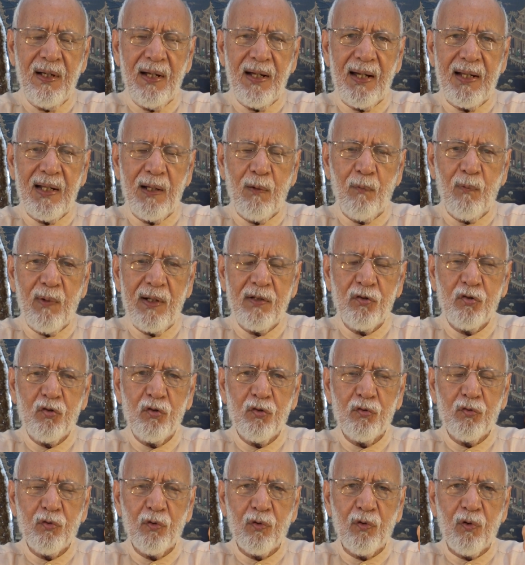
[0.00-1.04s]
And I want
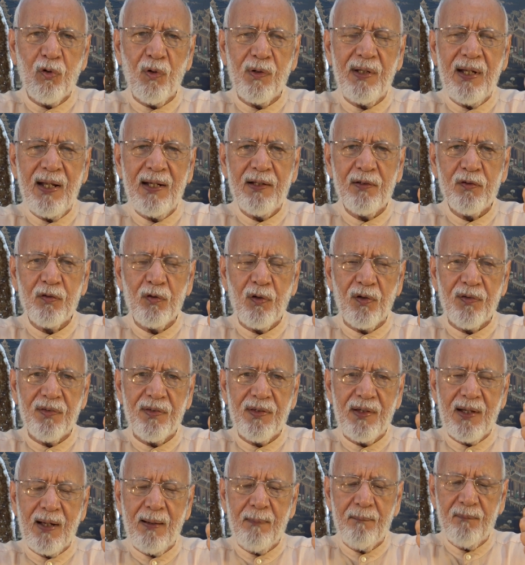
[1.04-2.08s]
you to connect your
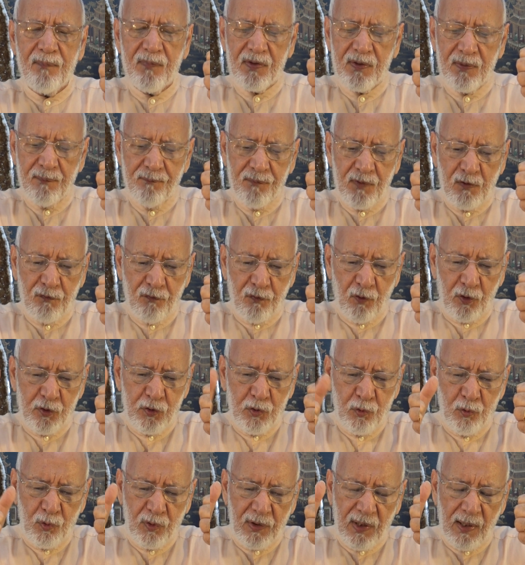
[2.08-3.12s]
thumbs for
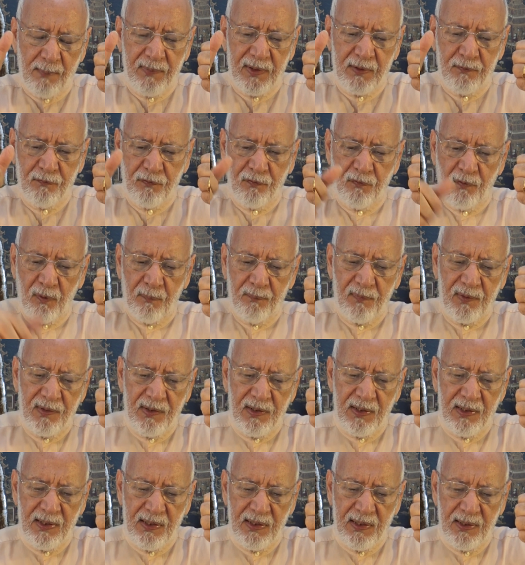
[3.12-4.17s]
you coming from
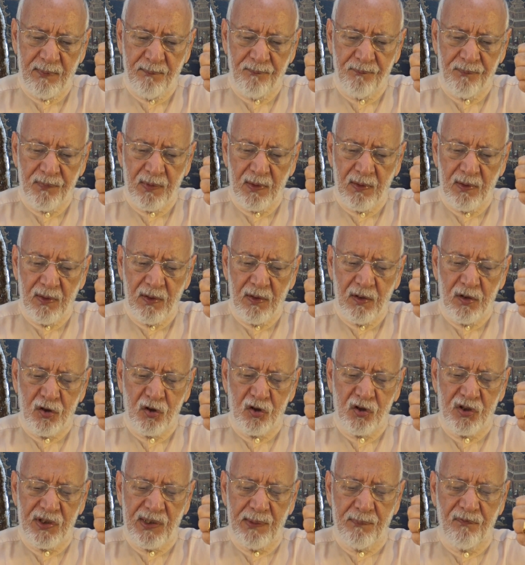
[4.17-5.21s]
the
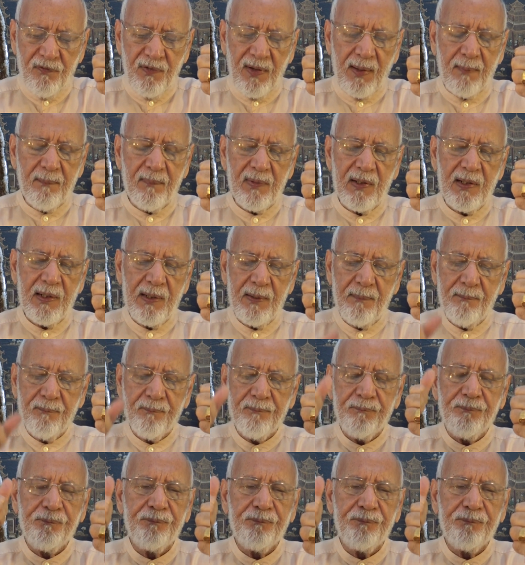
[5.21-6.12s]
sheep family.